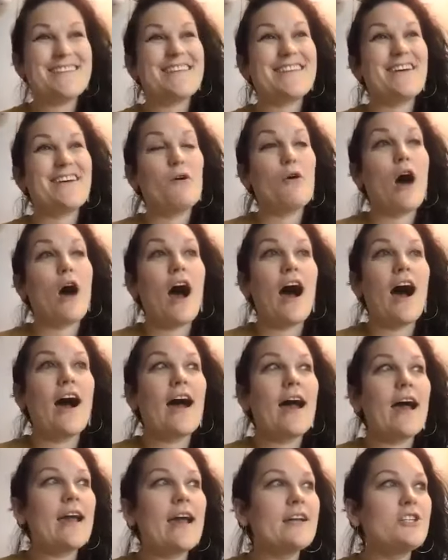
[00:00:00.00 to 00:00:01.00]
so
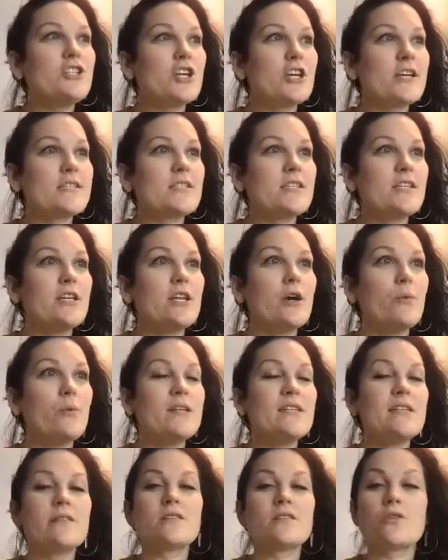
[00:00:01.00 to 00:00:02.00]
I just, you know, we
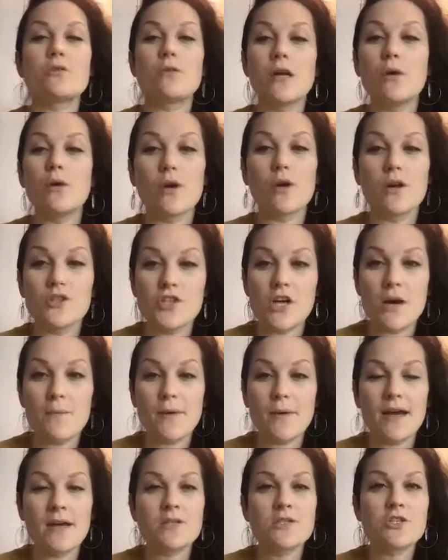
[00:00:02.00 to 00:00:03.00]
did this great workshop.
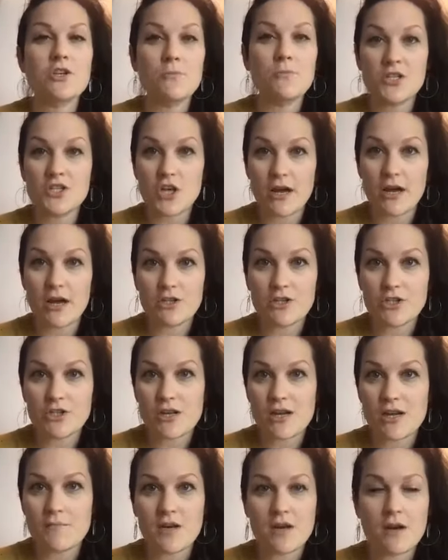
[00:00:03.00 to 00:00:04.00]
I had so much energy
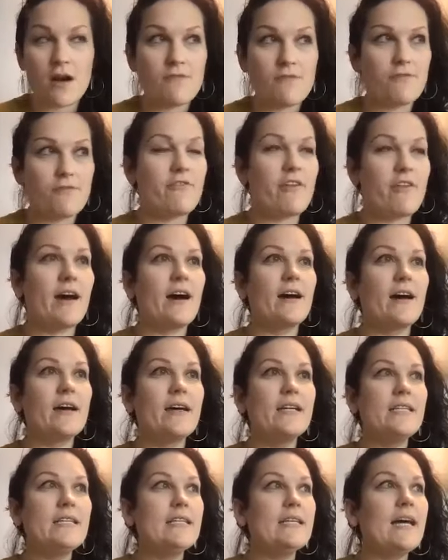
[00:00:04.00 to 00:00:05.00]
coming off of that.
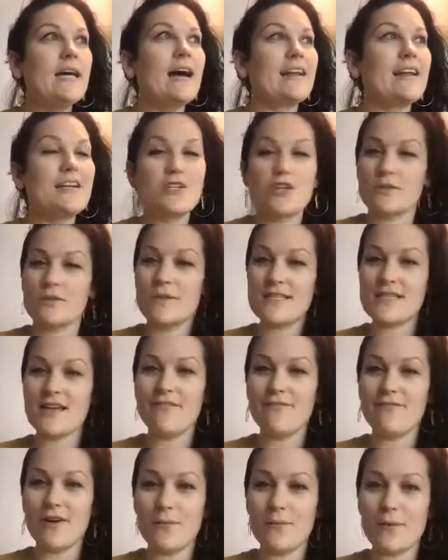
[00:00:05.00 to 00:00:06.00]
And I took
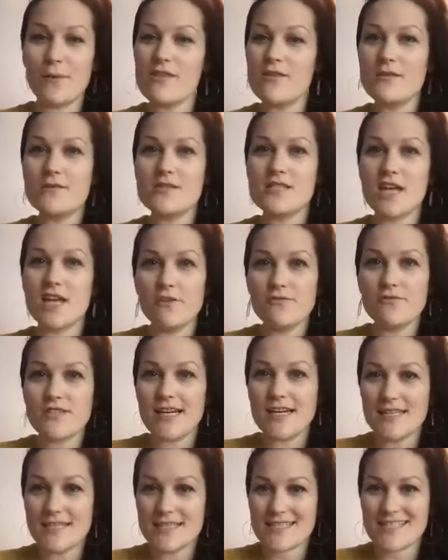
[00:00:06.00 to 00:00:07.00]
myself on one of those self
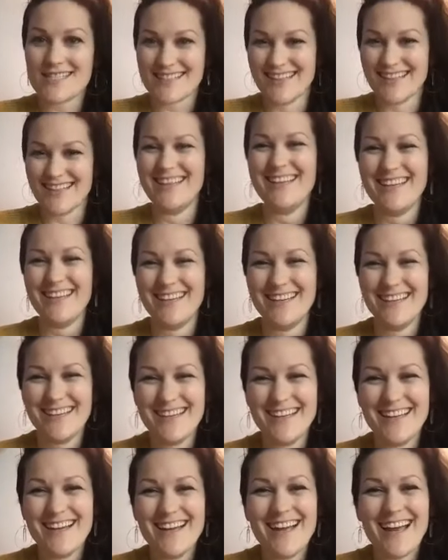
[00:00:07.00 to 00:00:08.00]
dates
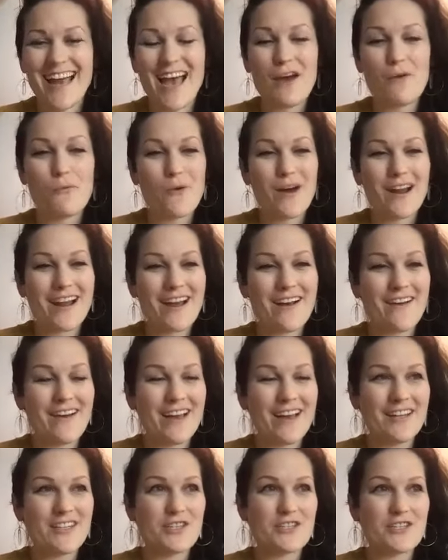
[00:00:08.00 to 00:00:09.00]
mm. and went out
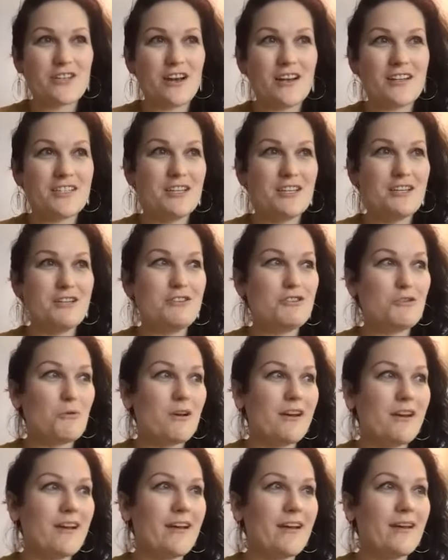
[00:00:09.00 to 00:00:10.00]
and just got to
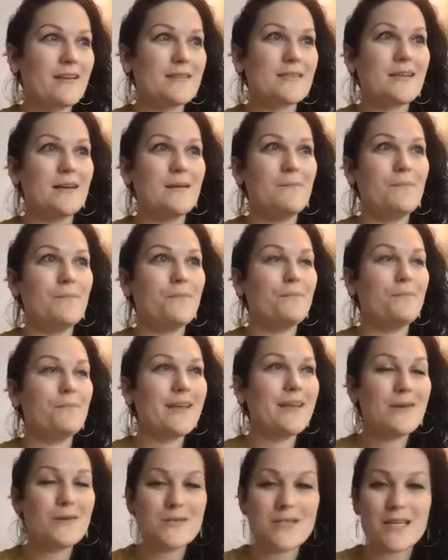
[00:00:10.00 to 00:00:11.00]
enjoy some
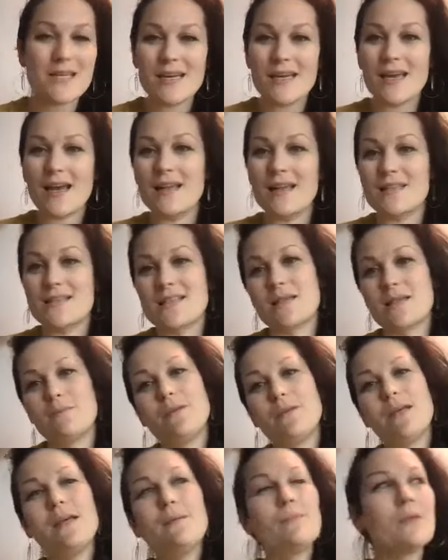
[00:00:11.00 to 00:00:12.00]
music and some
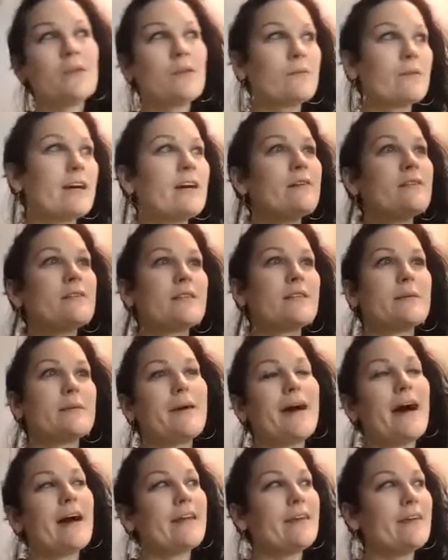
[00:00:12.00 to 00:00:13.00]
people around on the
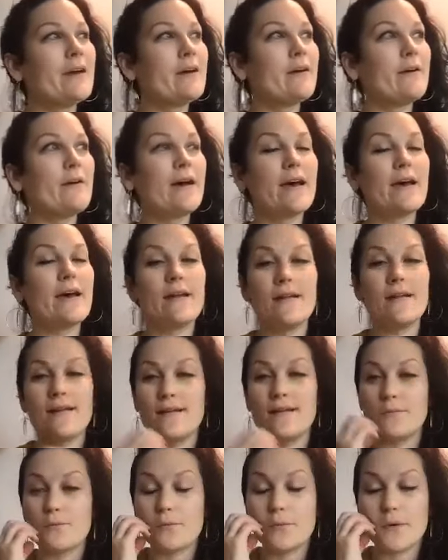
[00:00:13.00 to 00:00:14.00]
patio and
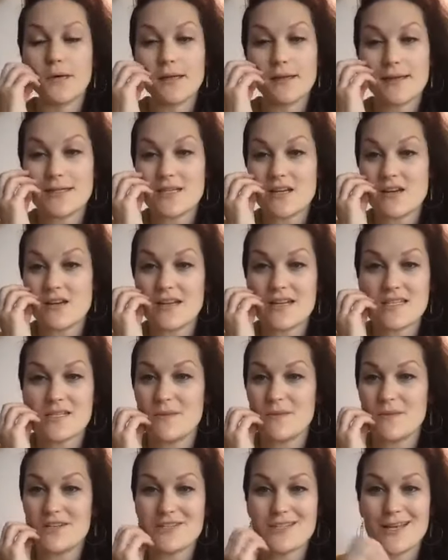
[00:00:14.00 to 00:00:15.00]
really took in
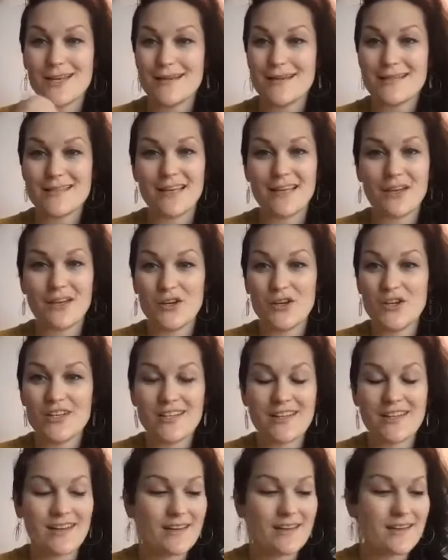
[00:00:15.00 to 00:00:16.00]
as much sun as I
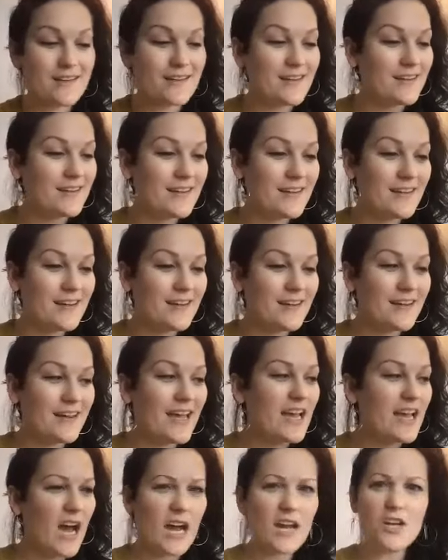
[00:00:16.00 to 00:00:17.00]
could. And
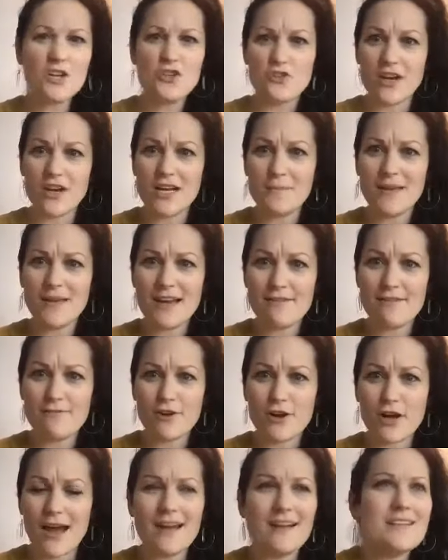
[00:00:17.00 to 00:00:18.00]
it kind of drained me. I
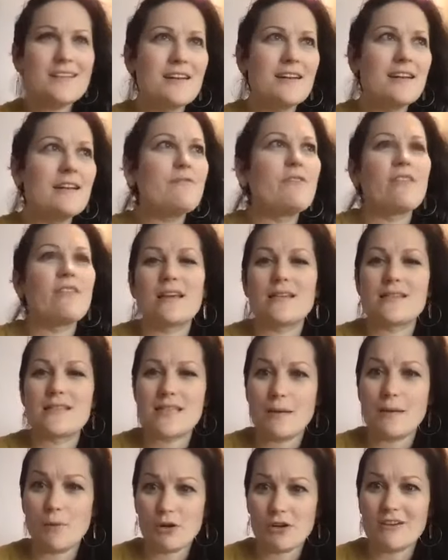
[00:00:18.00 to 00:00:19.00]
forgot. And it's not even like
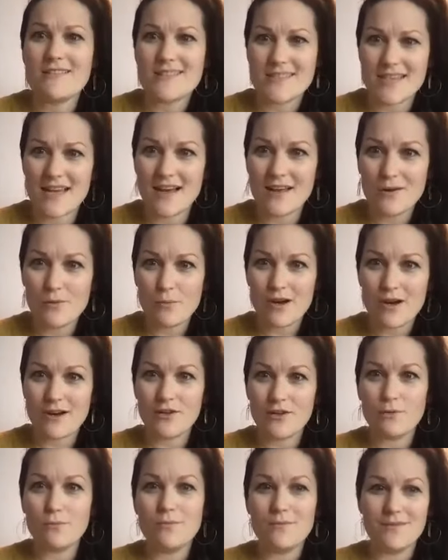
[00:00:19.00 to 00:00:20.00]
summer sun where
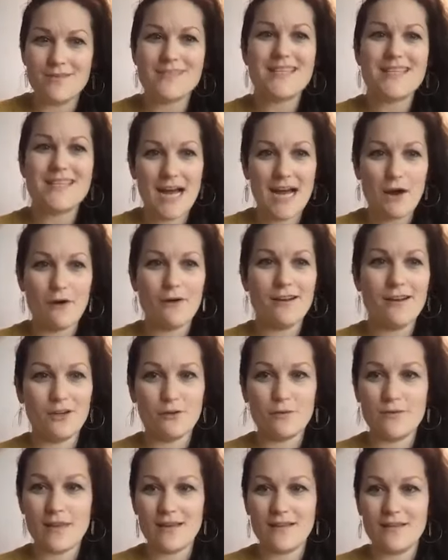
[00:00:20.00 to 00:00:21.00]
you sit out and
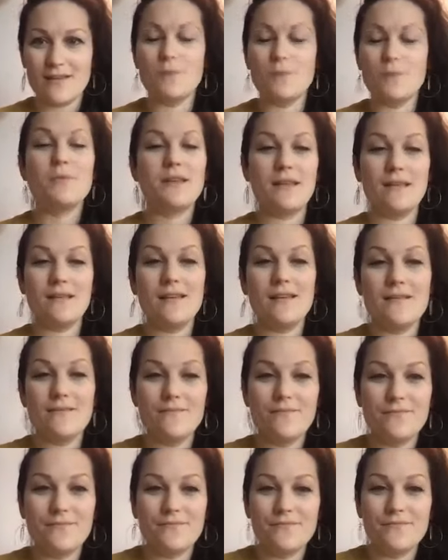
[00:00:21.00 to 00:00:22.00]
you're like completely
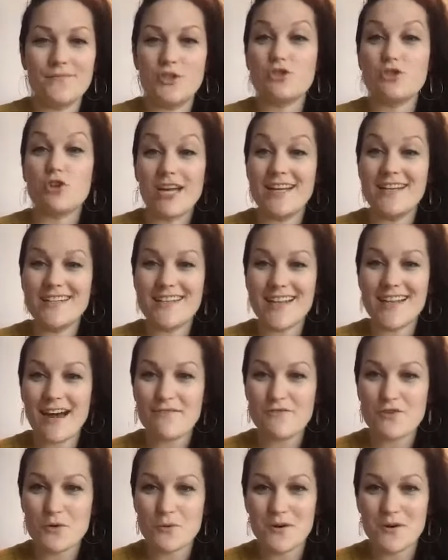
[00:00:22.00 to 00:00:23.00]
drained after.